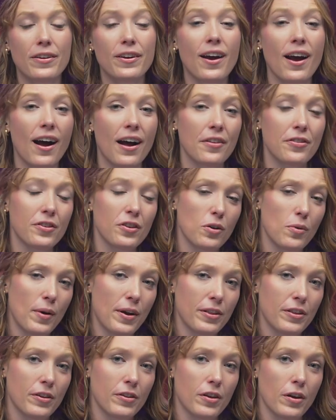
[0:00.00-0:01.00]

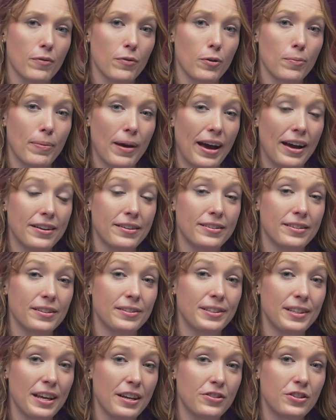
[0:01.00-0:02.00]
consequences of her bad
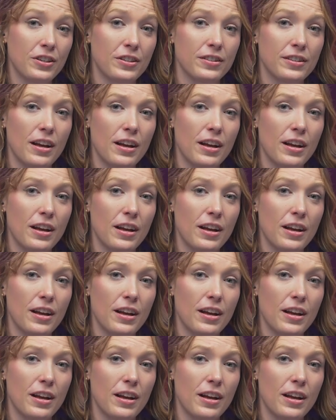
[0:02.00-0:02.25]
decisions.